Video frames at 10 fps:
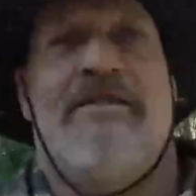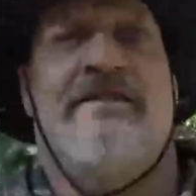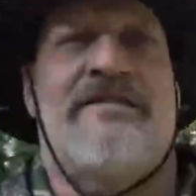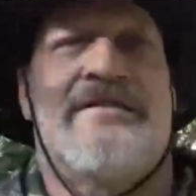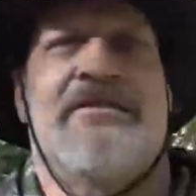
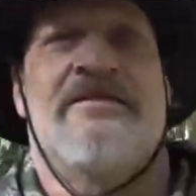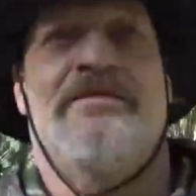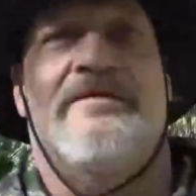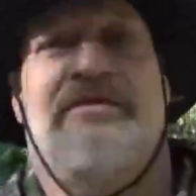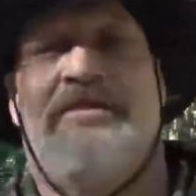it's a
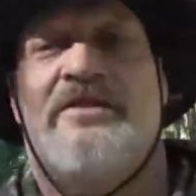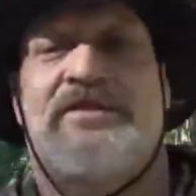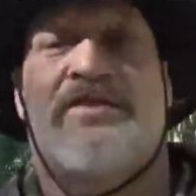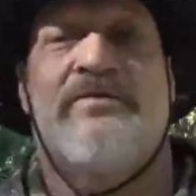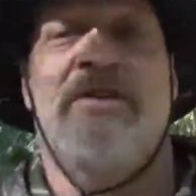a
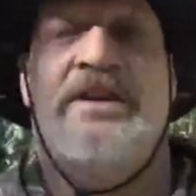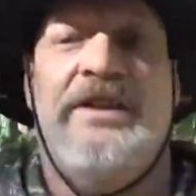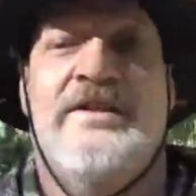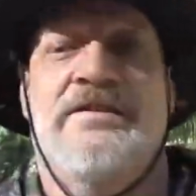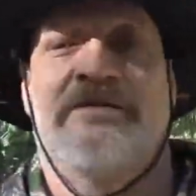
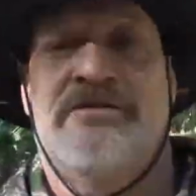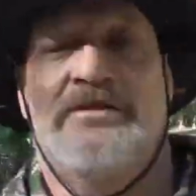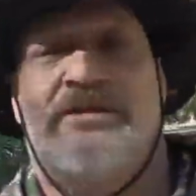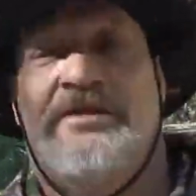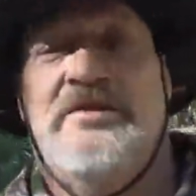screen
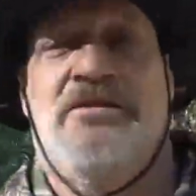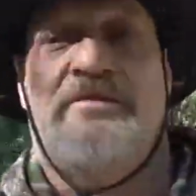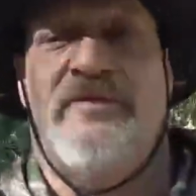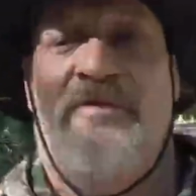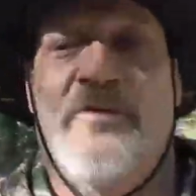
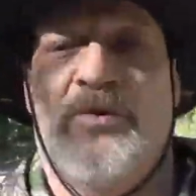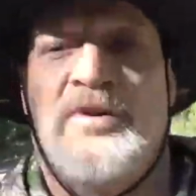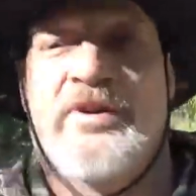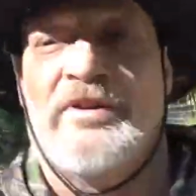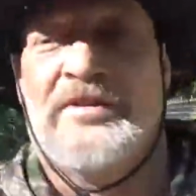
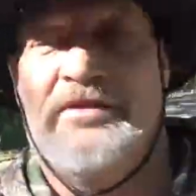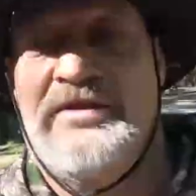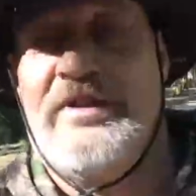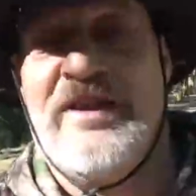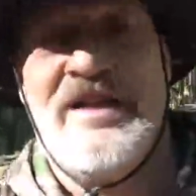for
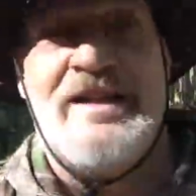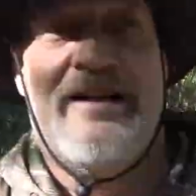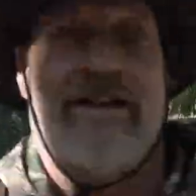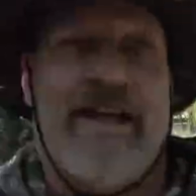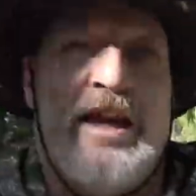
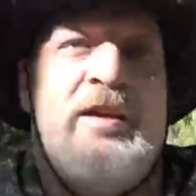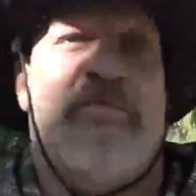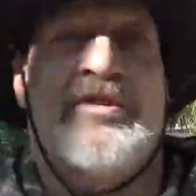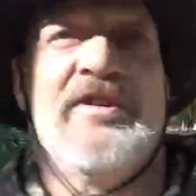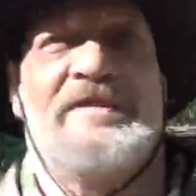
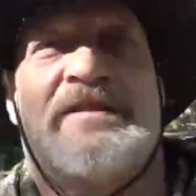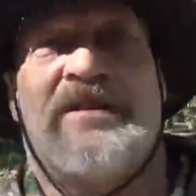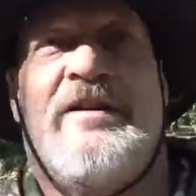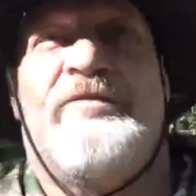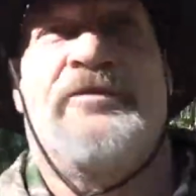camping and
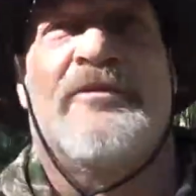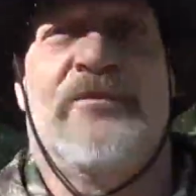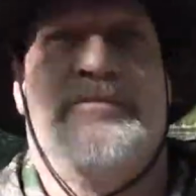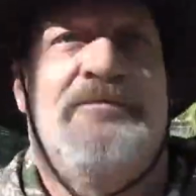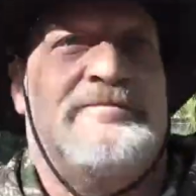stuff,
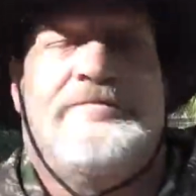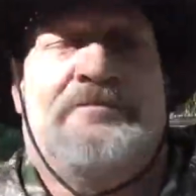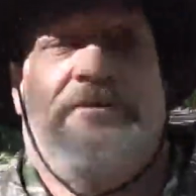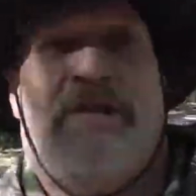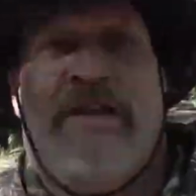or
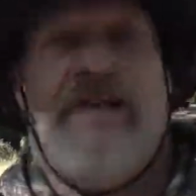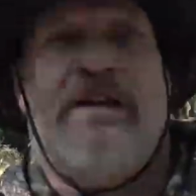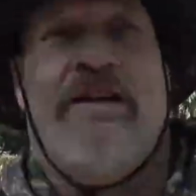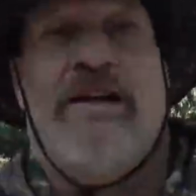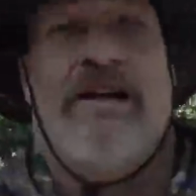
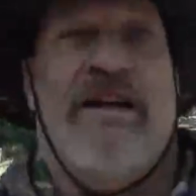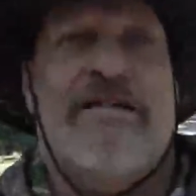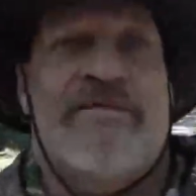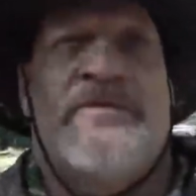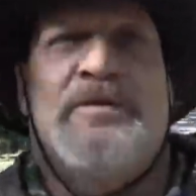I
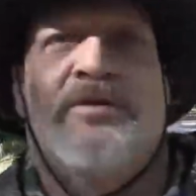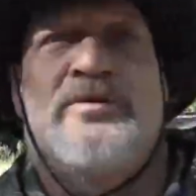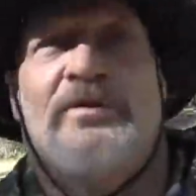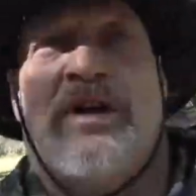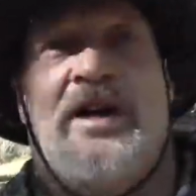guess for
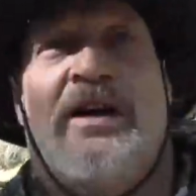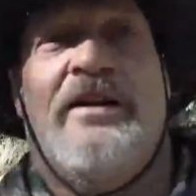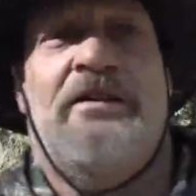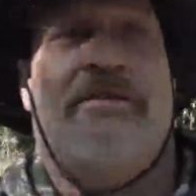your. Uh,